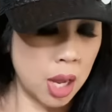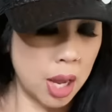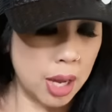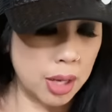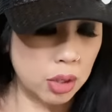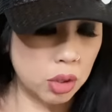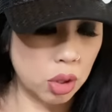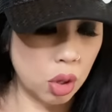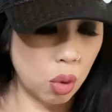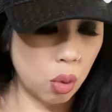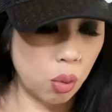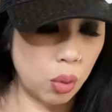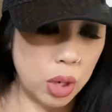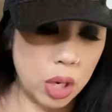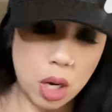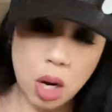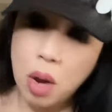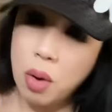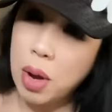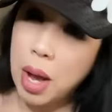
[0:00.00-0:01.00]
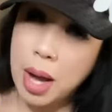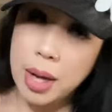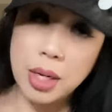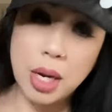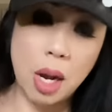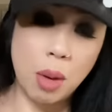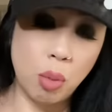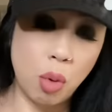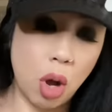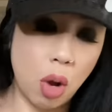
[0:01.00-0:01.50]
And so we know
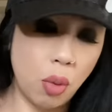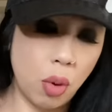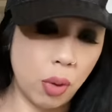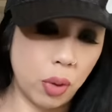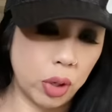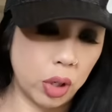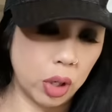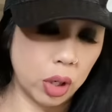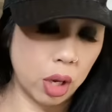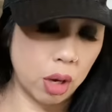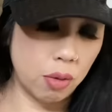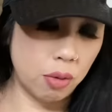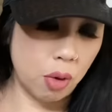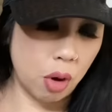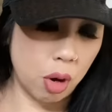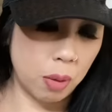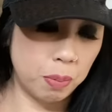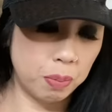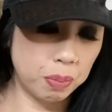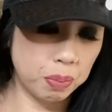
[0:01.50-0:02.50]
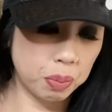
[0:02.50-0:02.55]
goddamn well what we're looking for